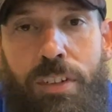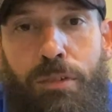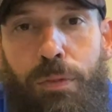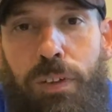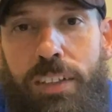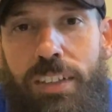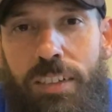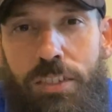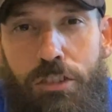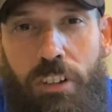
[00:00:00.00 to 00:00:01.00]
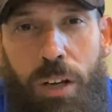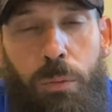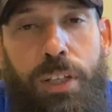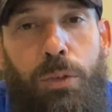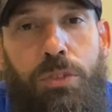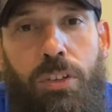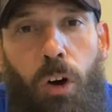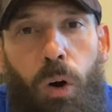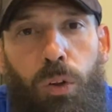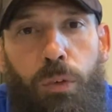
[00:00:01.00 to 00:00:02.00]
Reflectex is great. We use it
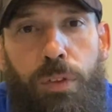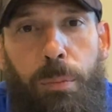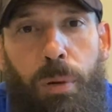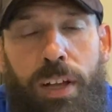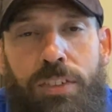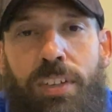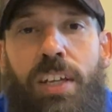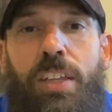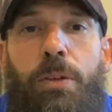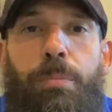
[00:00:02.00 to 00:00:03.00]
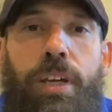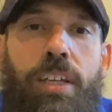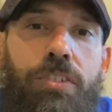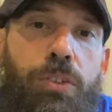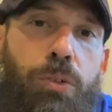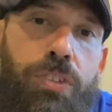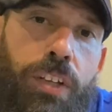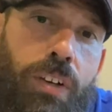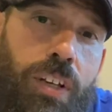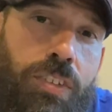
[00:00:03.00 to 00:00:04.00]
all over the place. The biggest use that
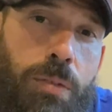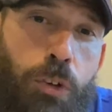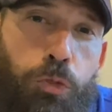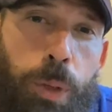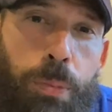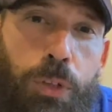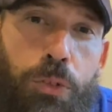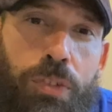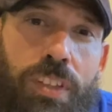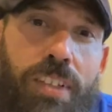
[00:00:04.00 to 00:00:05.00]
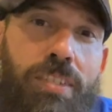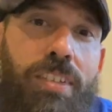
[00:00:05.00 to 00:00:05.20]
you're going to see most people using this